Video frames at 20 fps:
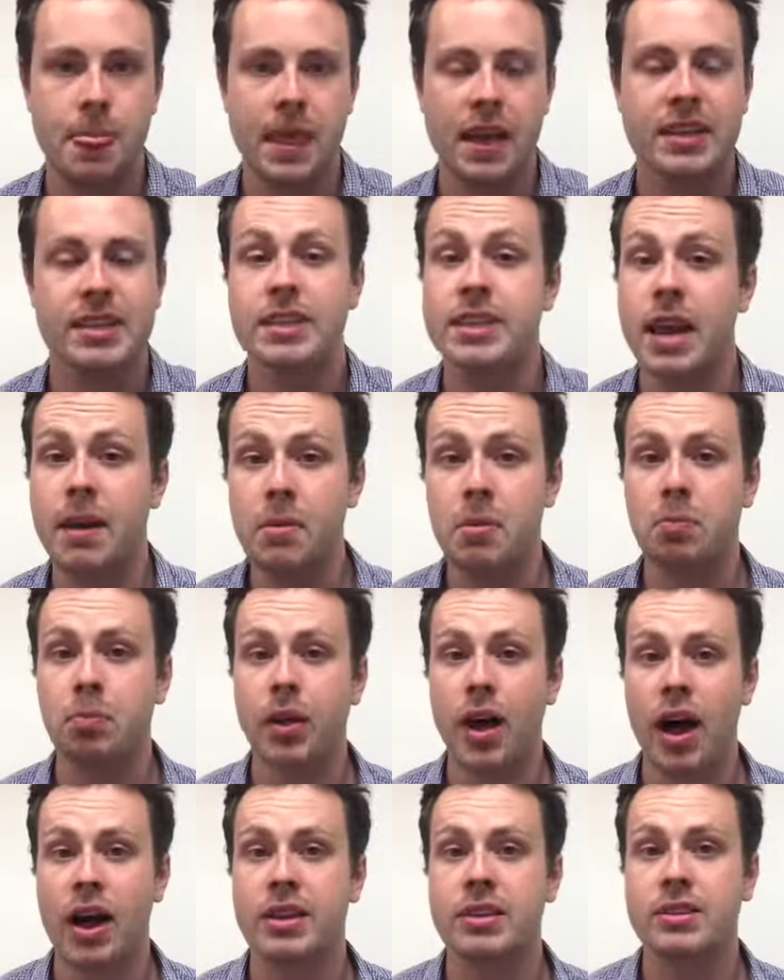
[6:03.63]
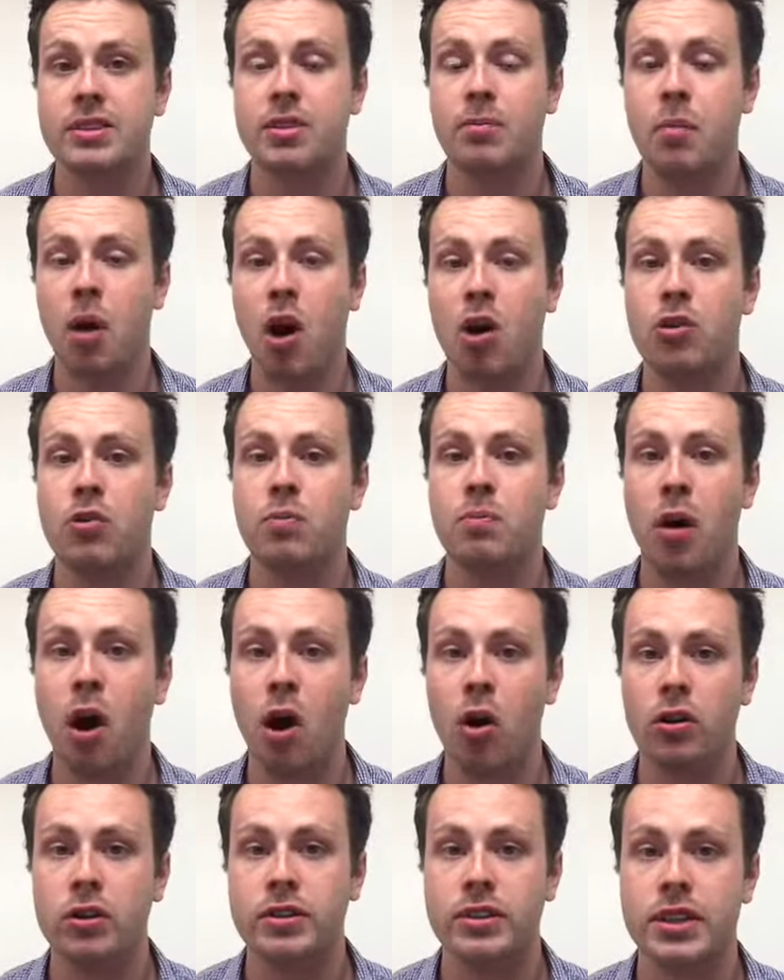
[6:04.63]
The same applies to modern
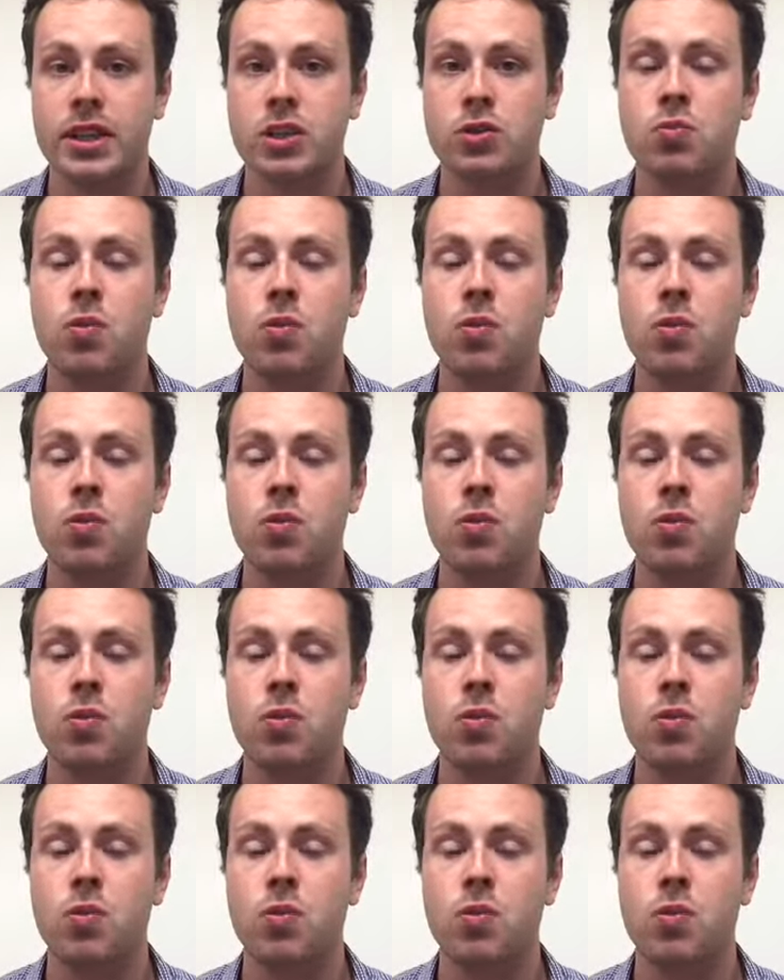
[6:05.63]
politics.